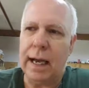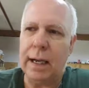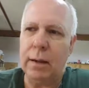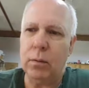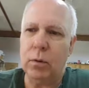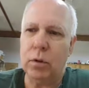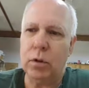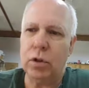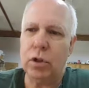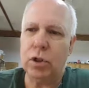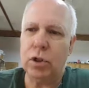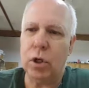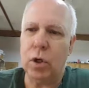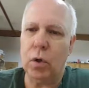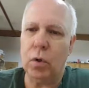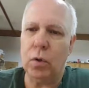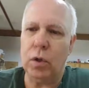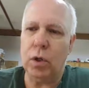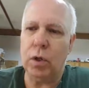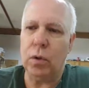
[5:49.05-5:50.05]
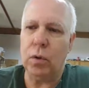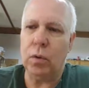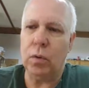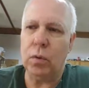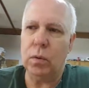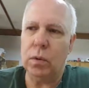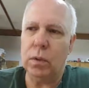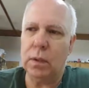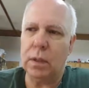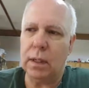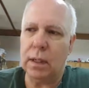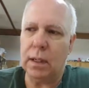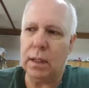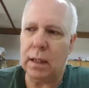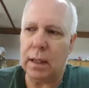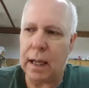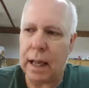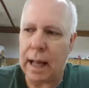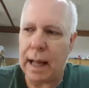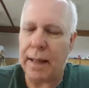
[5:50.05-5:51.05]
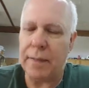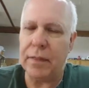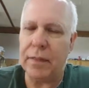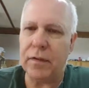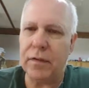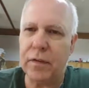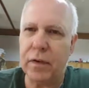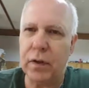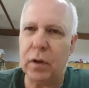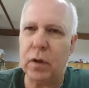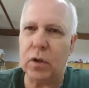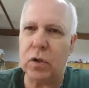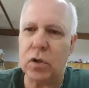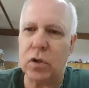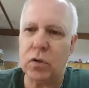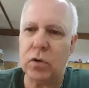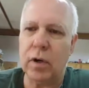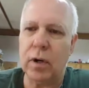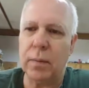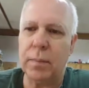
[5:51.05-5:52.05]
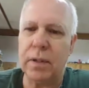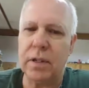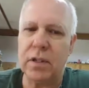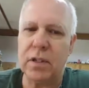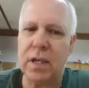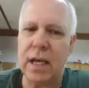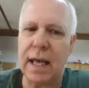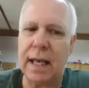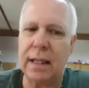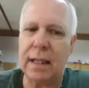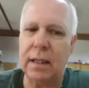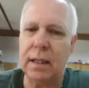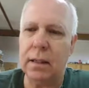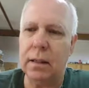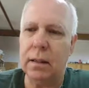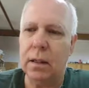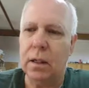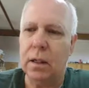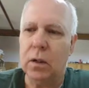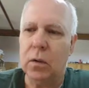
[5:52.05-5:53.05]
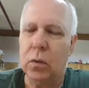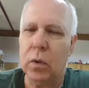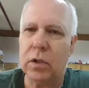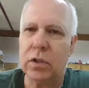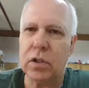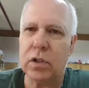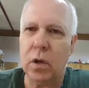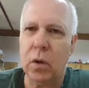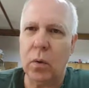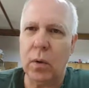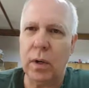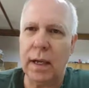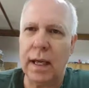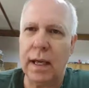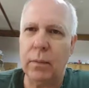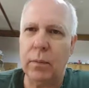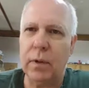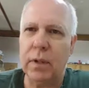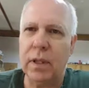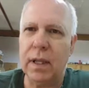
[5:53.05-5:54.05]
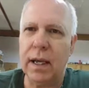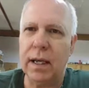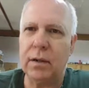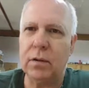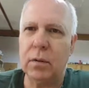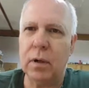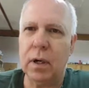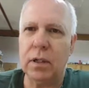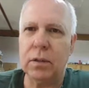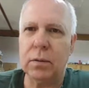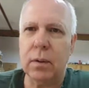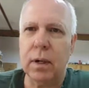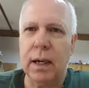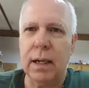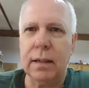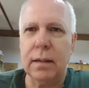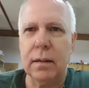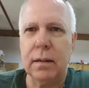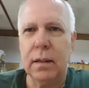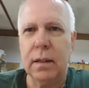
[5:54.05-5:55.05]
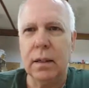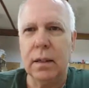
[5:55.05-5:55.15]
I will show you uh, on the filler strip exactly what's going on with that truss rod.